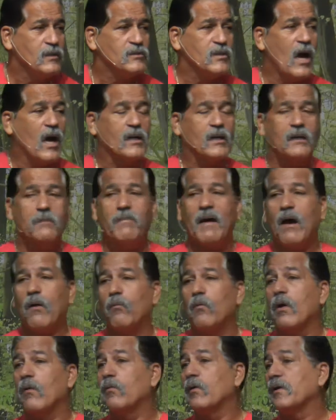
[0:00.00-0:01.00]
talking
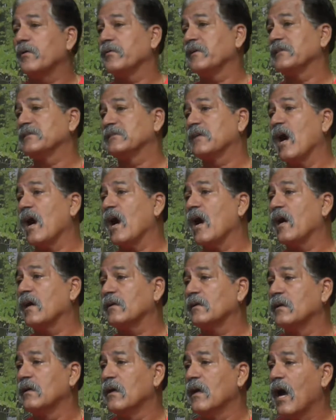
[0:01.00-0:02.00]
about, well, where is
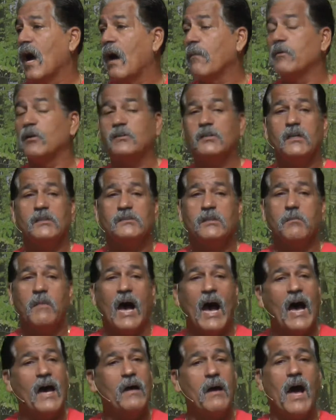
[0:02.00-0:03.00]
God? I'm going to tell you
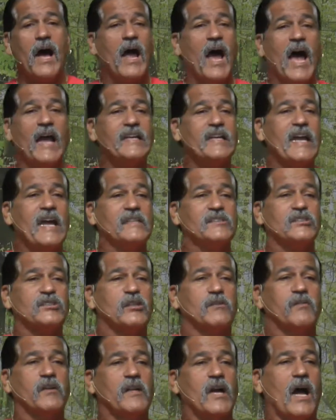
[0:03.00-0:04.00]
something. I, I, I can't
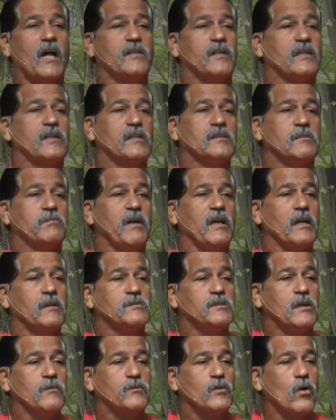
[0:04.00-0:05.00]
serve a God that doesn't make
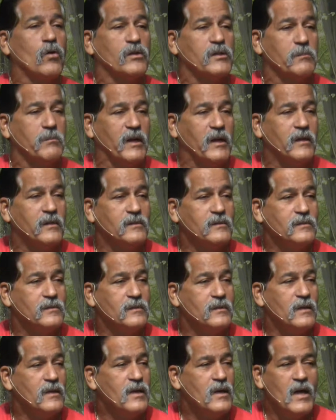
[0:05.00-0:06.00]
himself known to me.
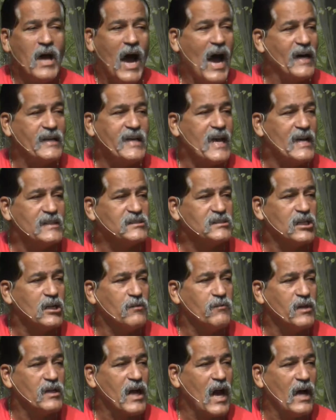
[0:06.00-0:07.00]
I can't
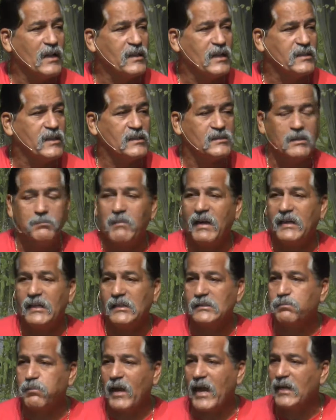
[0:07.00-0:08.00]
serve a God that doesn't make
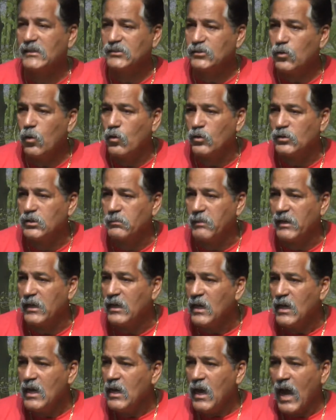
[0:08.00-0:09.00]
his plans known to me.
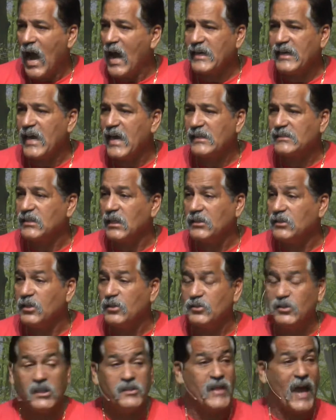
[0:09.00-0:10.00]
I can't say,
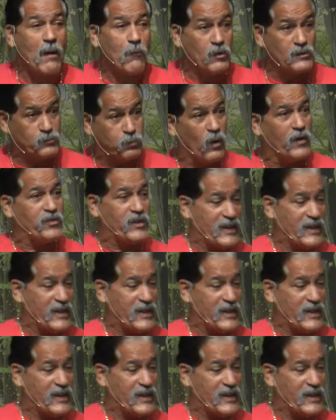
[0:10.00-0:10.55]
see, that was what